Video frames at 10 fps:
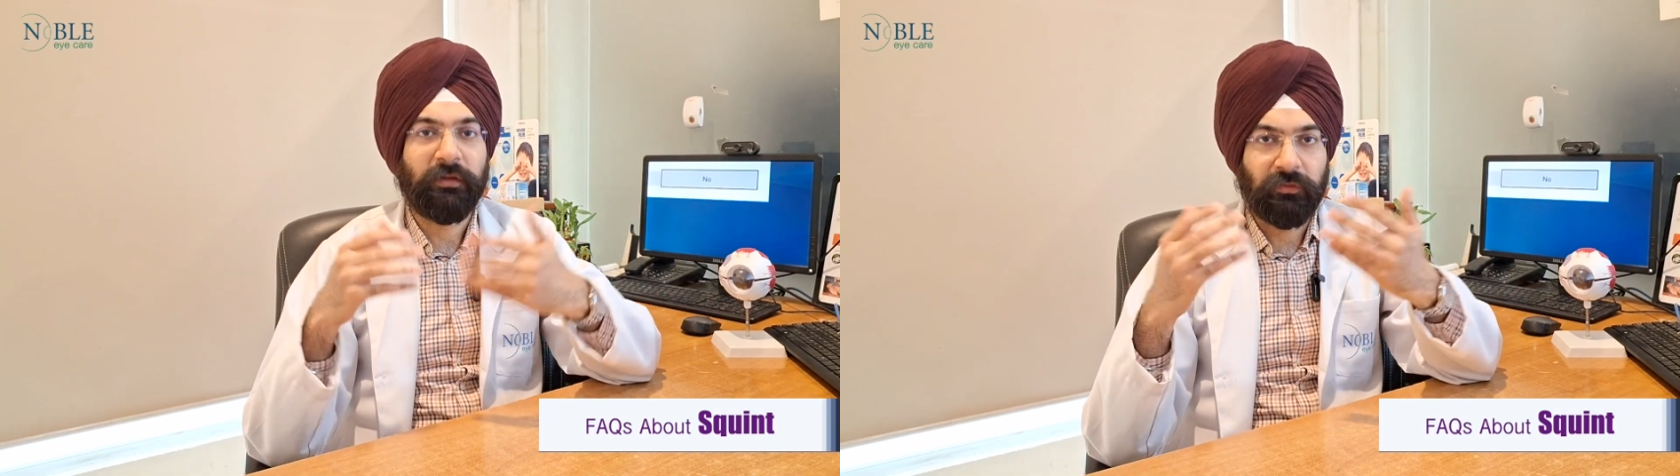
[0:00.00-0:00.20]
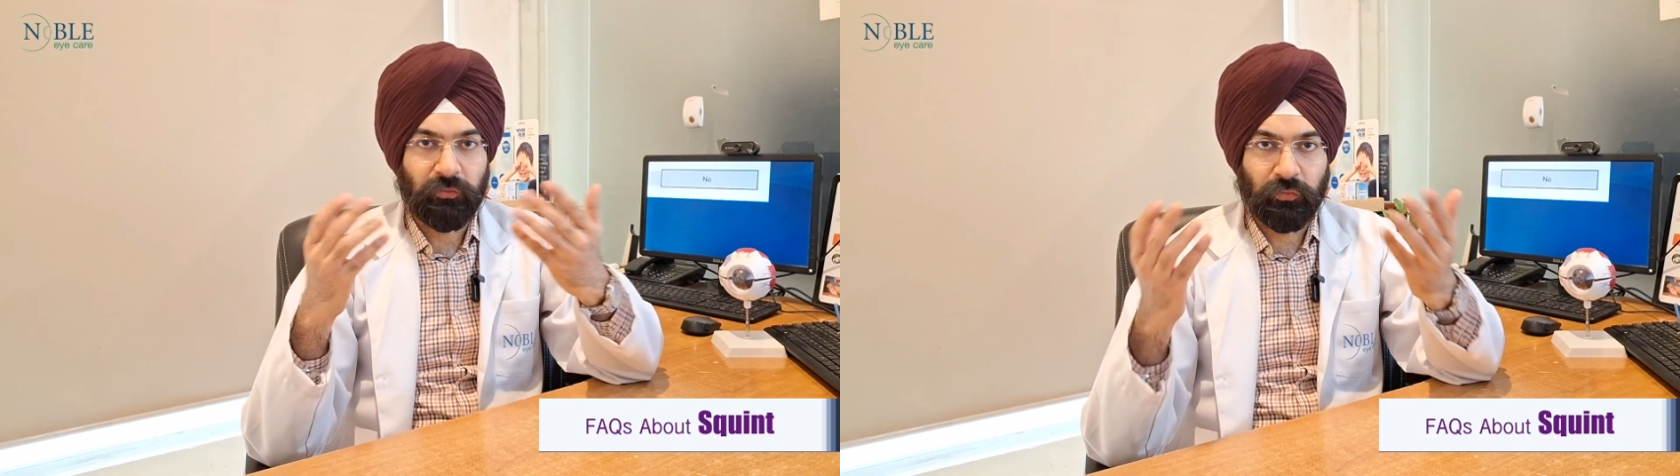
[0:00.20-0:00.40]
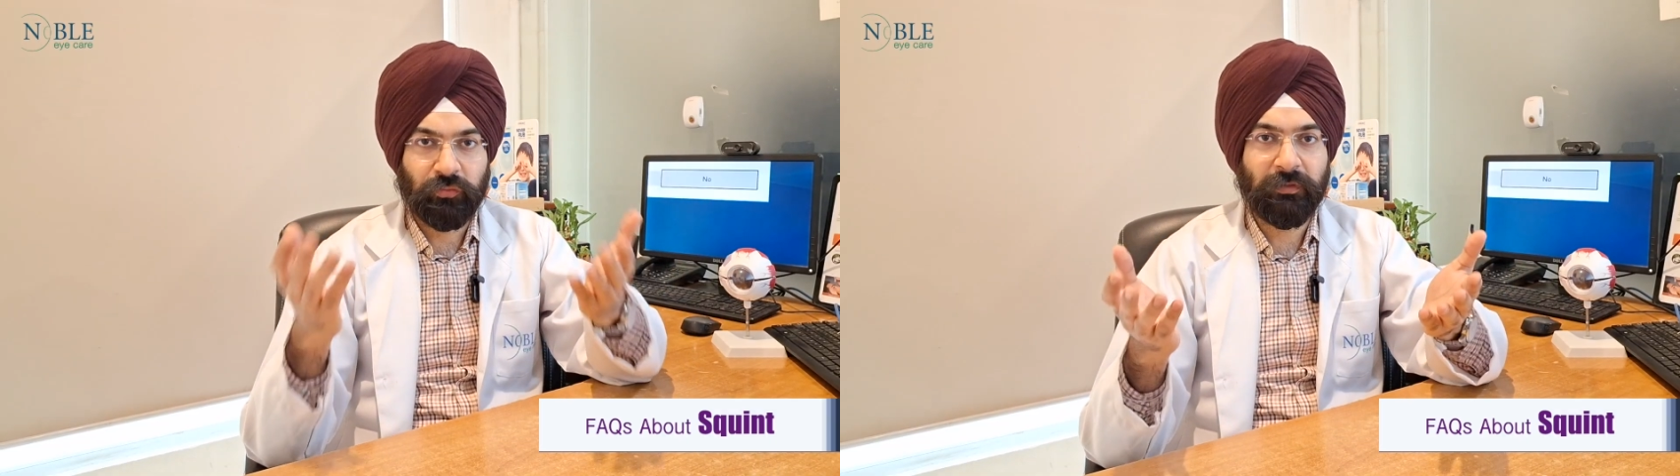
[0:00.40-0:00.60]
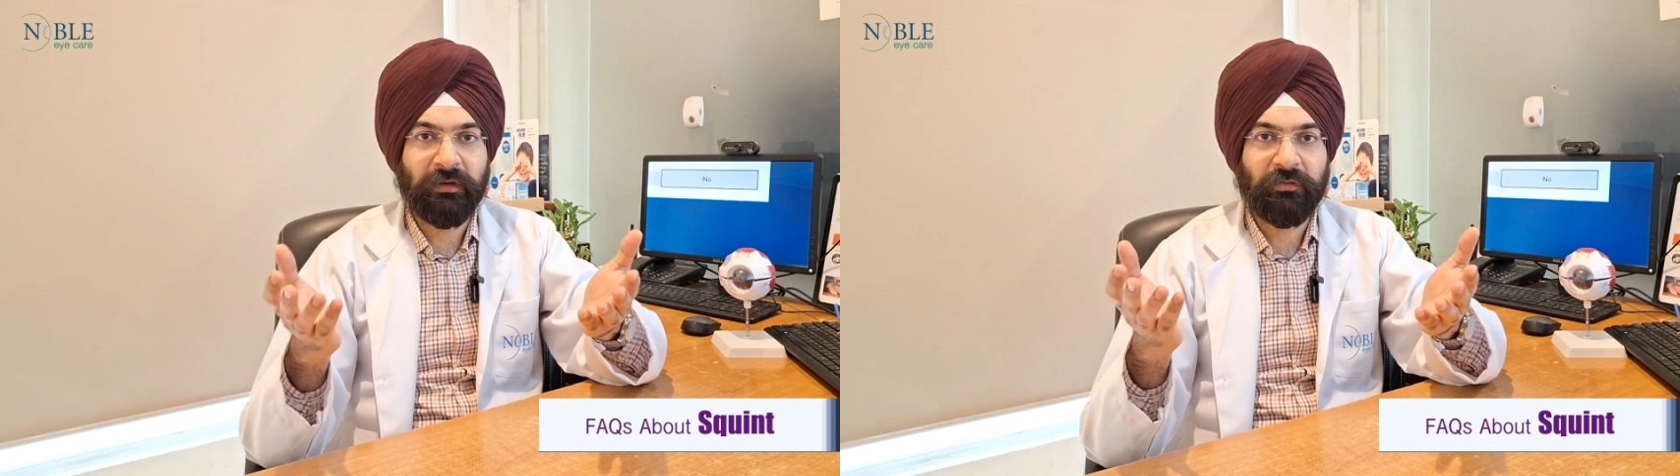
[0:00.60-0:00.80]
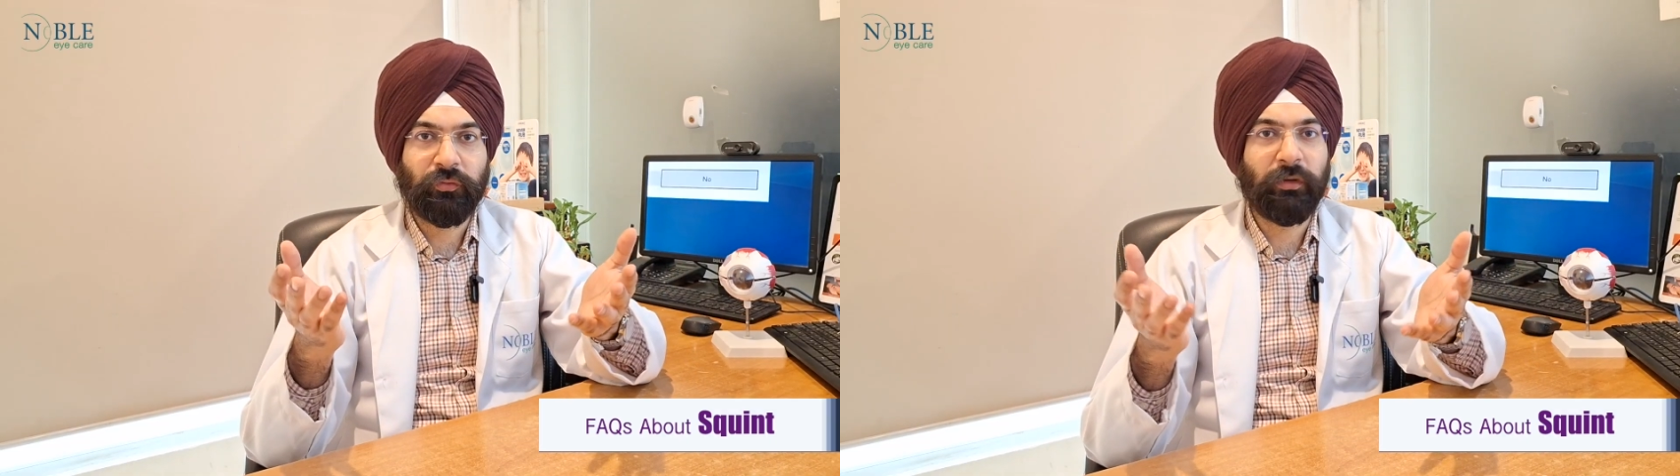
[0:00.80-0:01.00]
Usually,
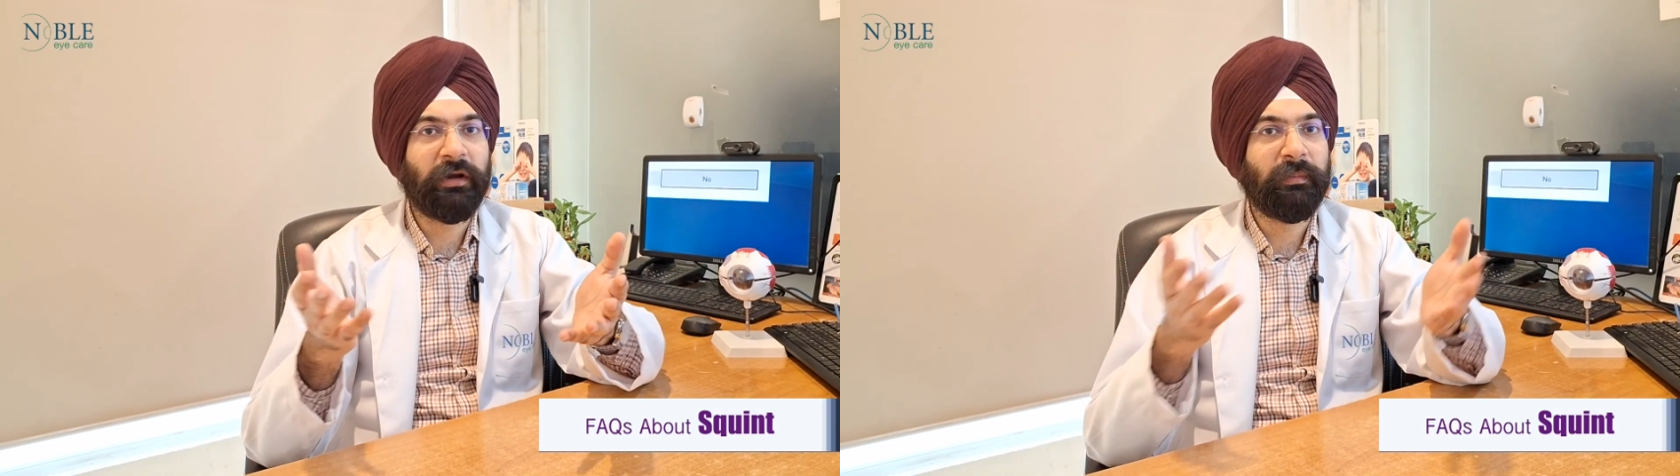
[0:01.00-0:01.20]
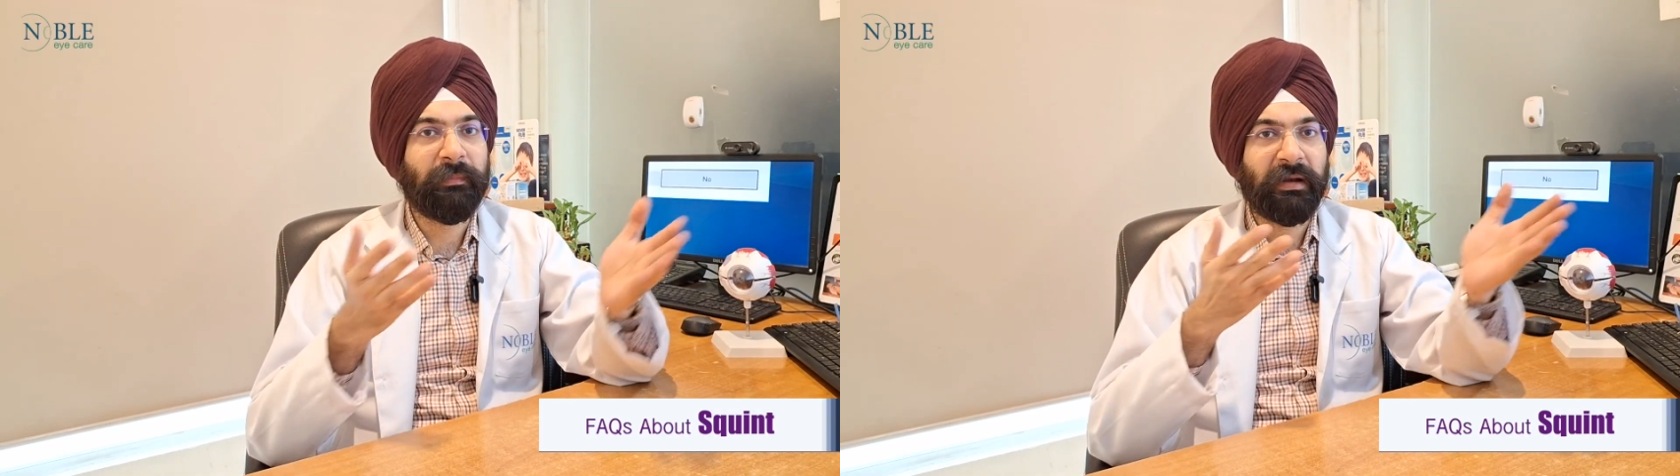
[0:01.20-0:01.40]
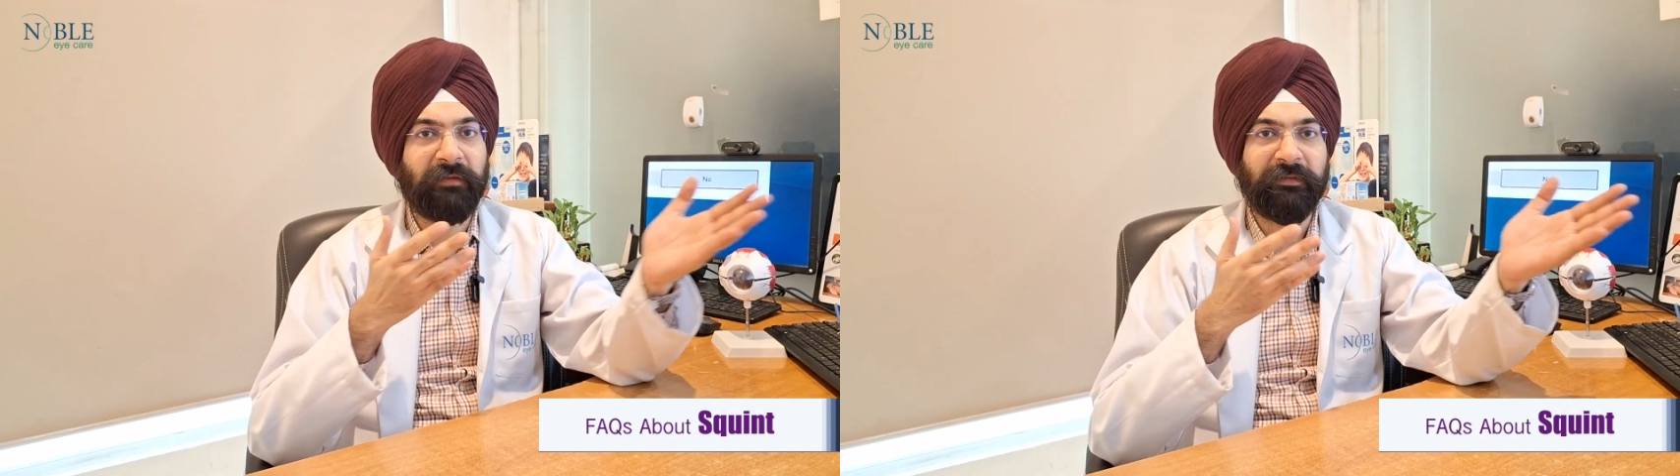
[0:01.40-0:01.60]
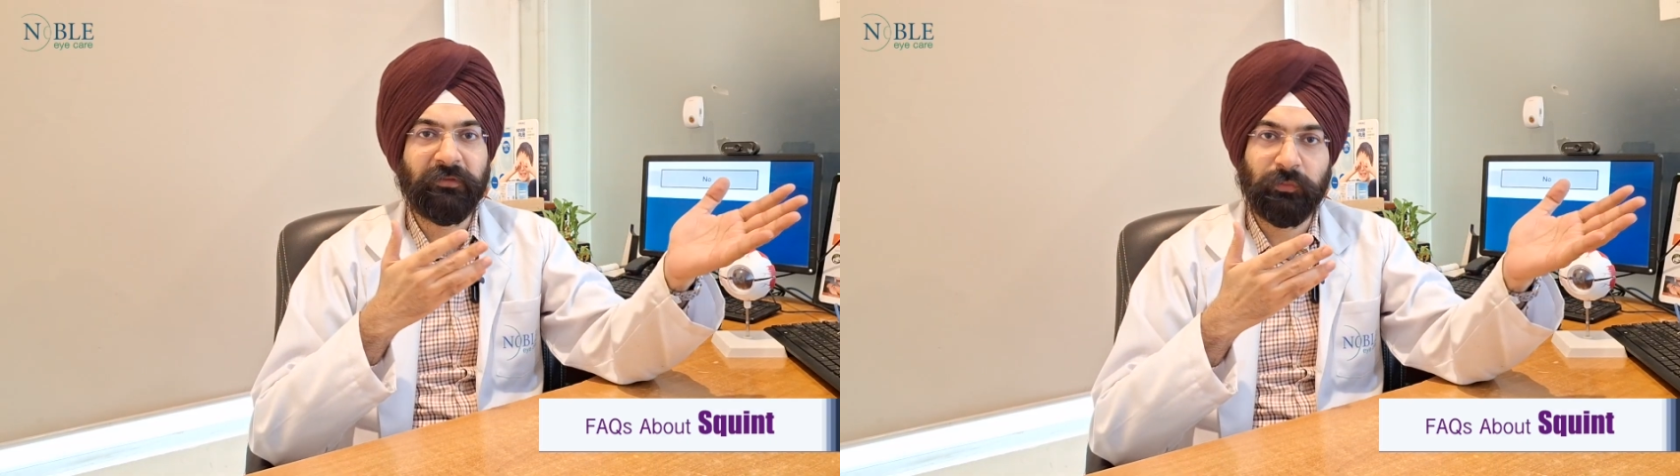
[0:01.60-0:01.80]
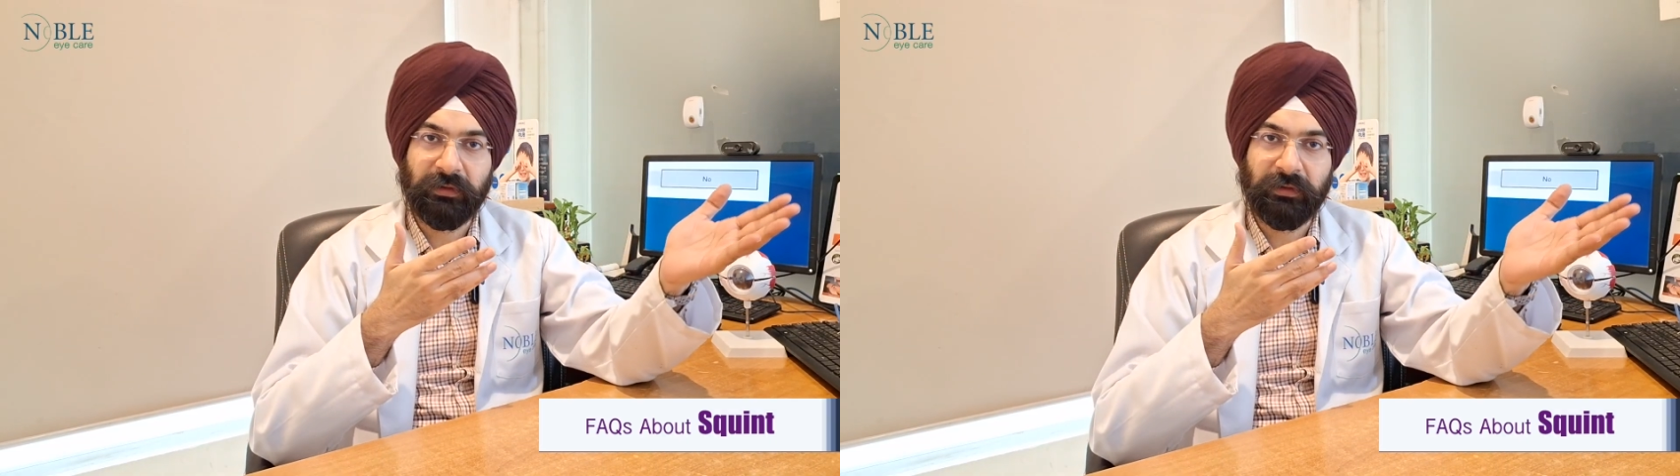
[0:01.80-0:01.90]
squint may manifest